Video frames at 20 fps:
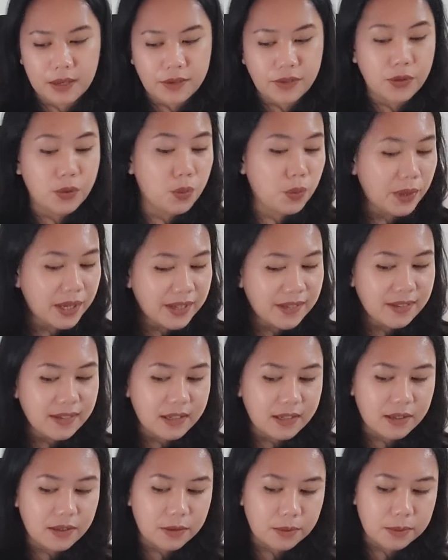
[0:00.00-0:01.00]
Because you
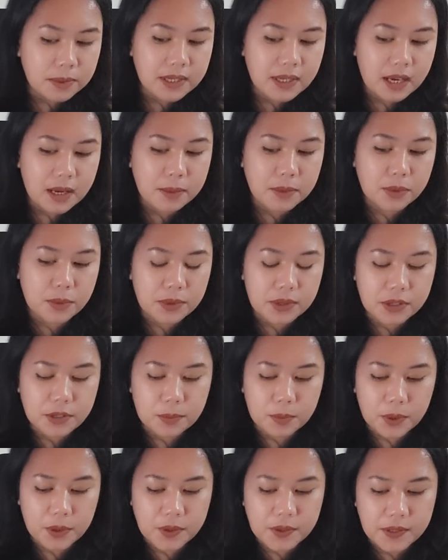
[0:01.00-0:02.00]
wasted some time with
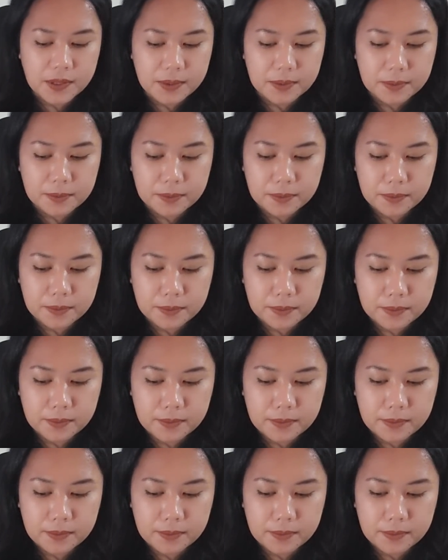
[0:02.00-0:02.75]
this person.